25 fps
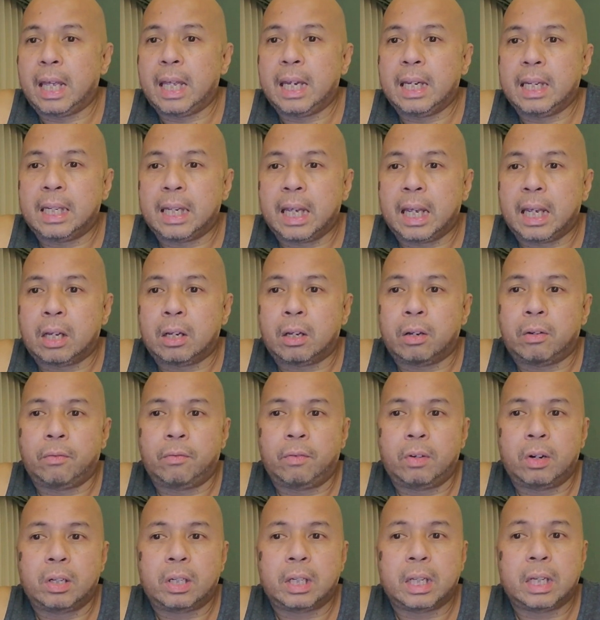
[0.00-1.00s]
intake
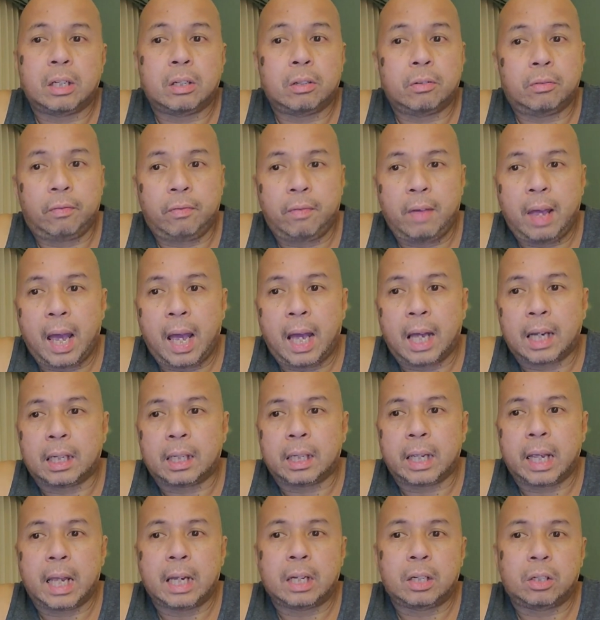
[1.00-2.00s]
converts into fat
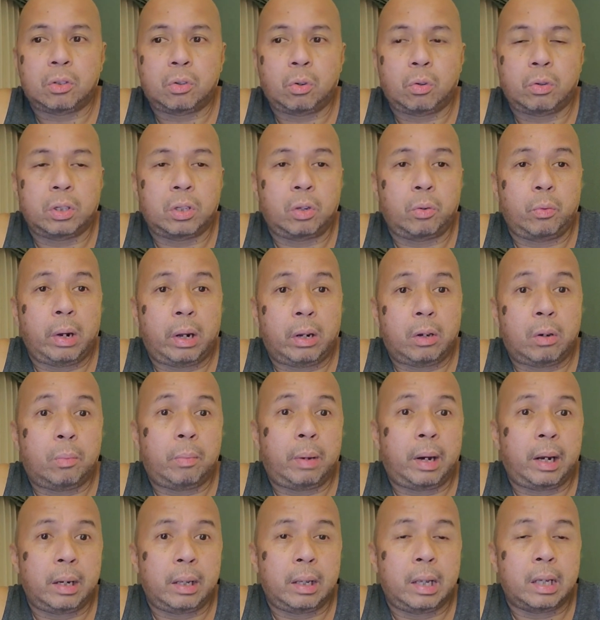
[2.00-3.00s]
and stores throughout your
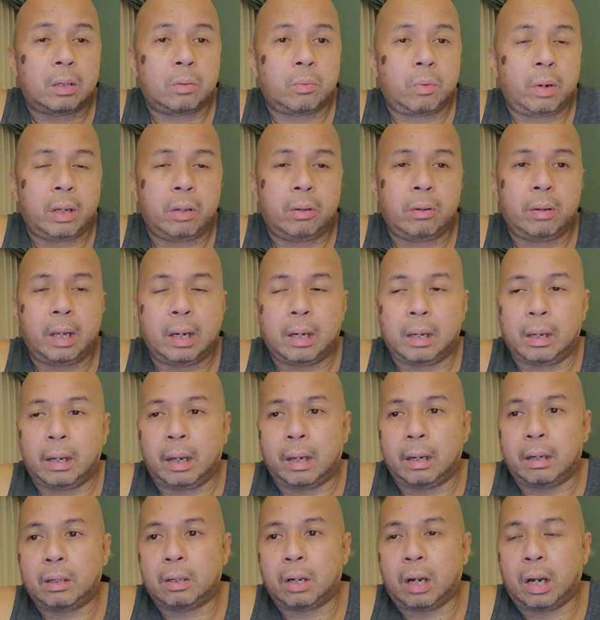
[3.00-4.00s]
body. That's why you get a
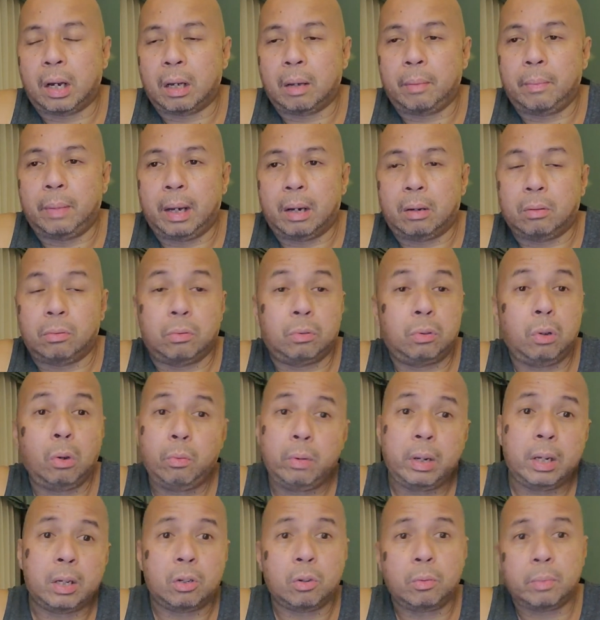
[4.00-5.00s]
lot of talk about
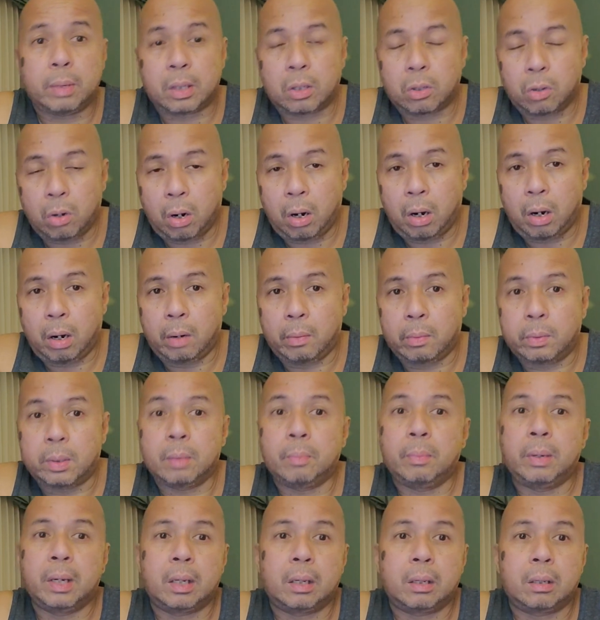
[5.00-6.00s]
don't eat too much carbs.
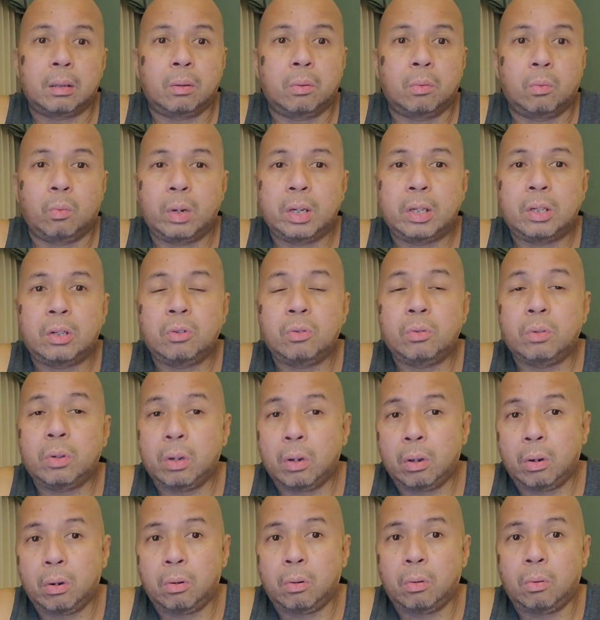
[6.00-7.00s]
But once you
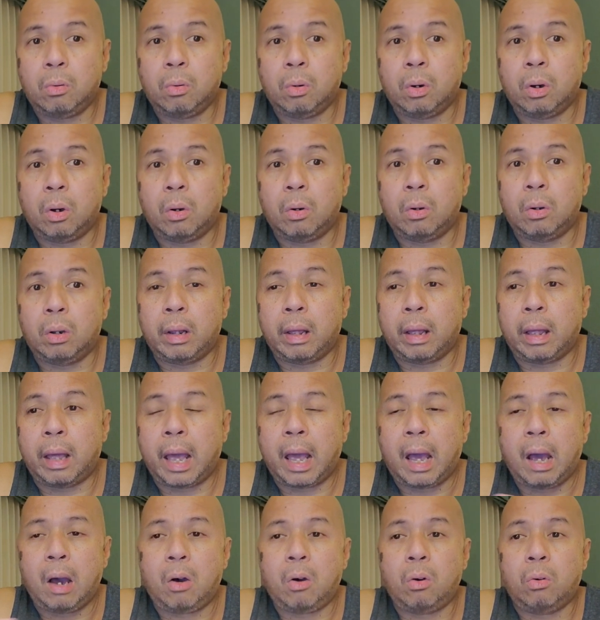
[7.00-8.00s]
know
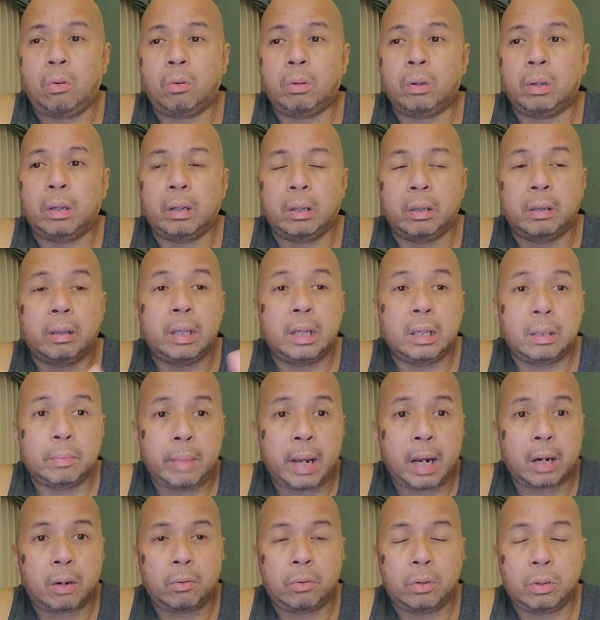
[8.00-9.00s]
how these
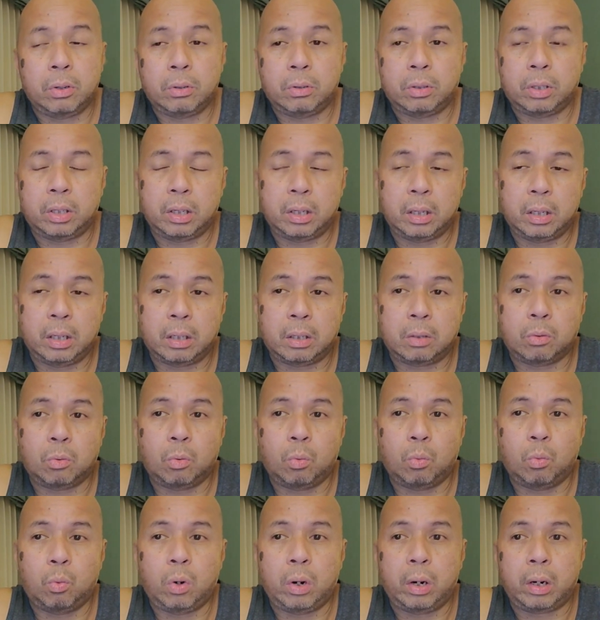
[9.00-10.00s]
macronutrients
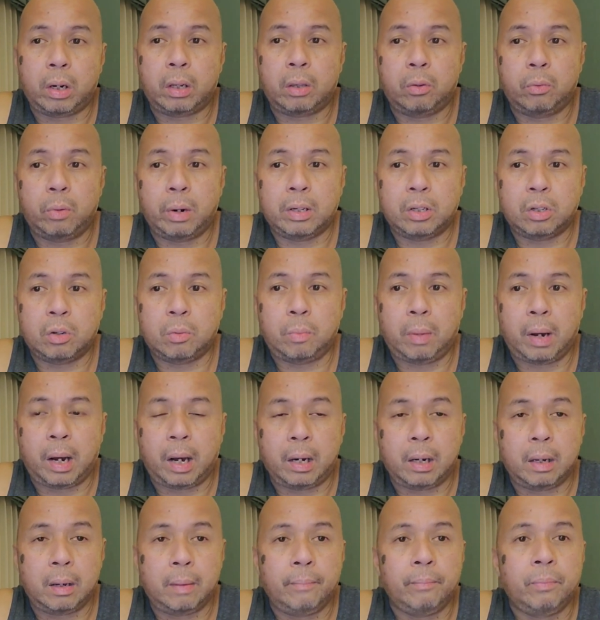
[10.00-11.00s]
work throughout your
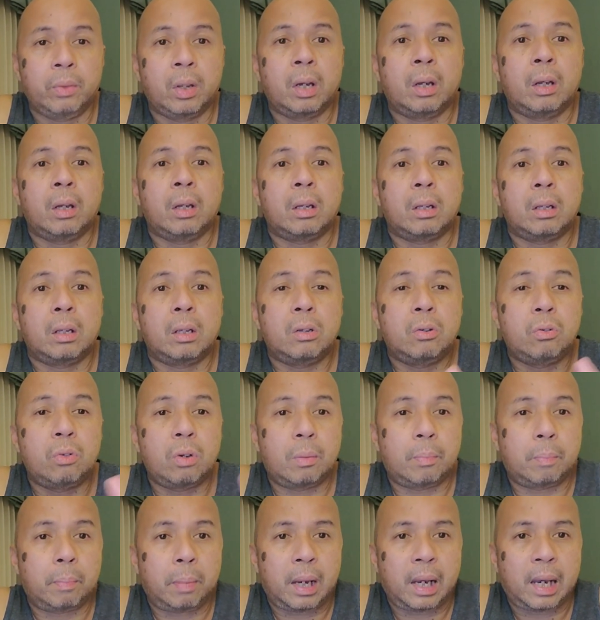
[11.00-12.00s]
body, you
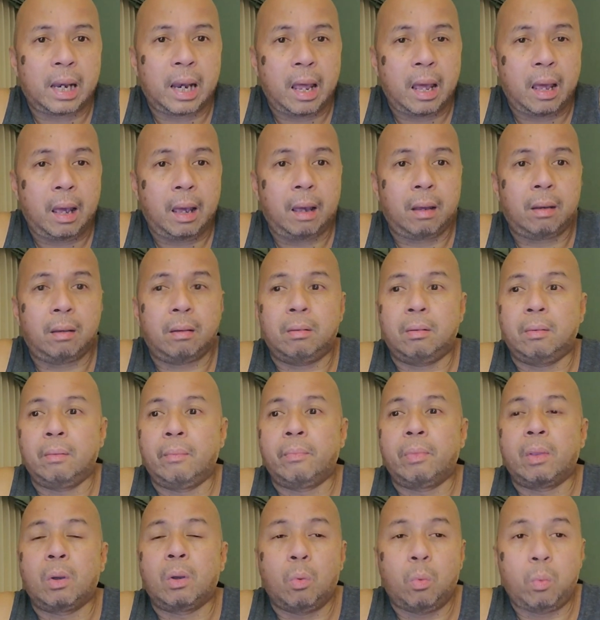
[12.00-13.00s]
could plan
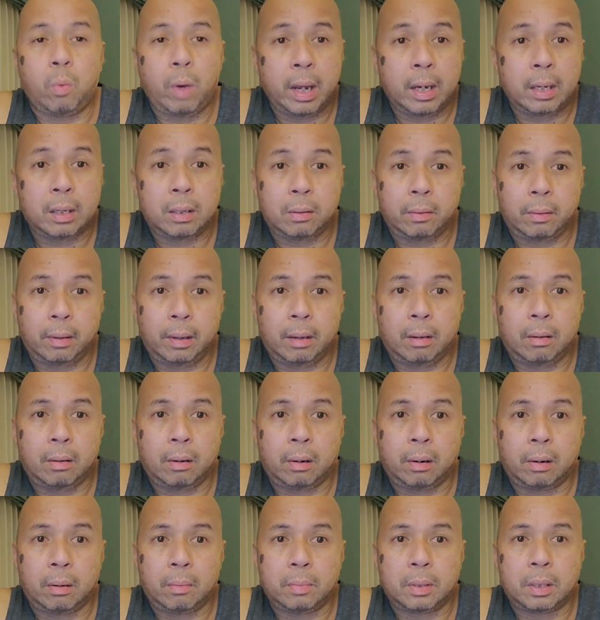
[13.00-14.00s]
when to eat
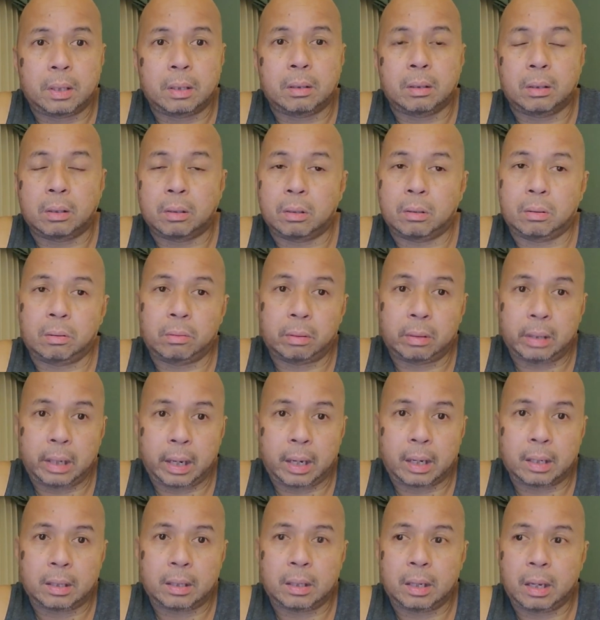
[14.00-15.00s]
carbs. So
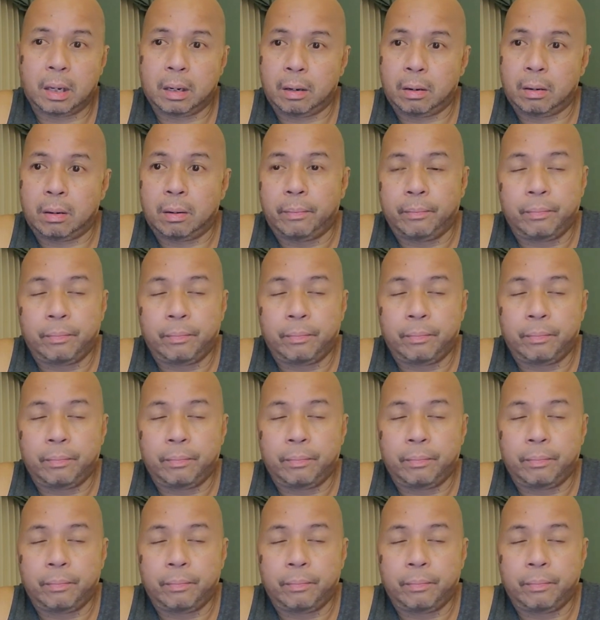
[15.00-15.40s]
like I said,